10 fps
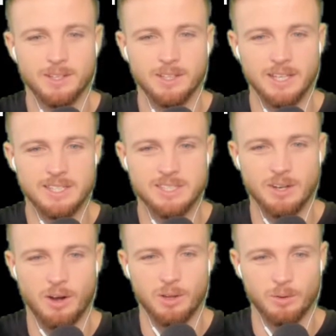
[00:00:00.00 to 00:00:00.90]
list
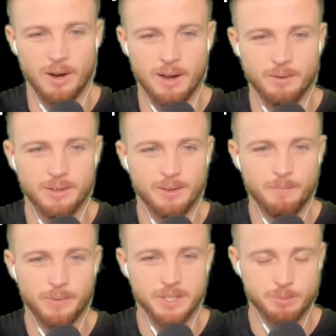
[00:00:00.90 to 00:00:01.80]
all around,
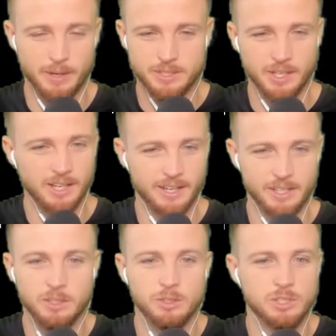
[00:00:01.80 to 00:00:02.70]
especially
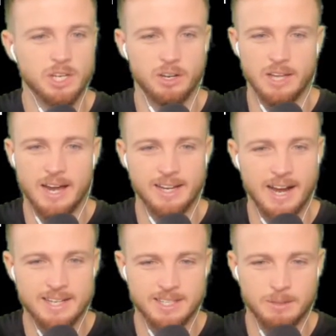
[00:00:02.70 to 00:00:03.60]
like you see a lot of
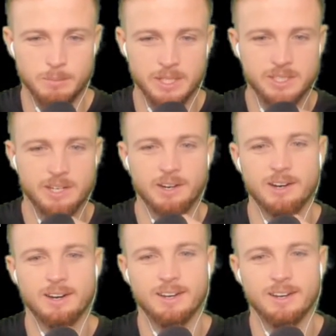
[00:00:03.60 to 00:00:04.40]
guys in the B tier,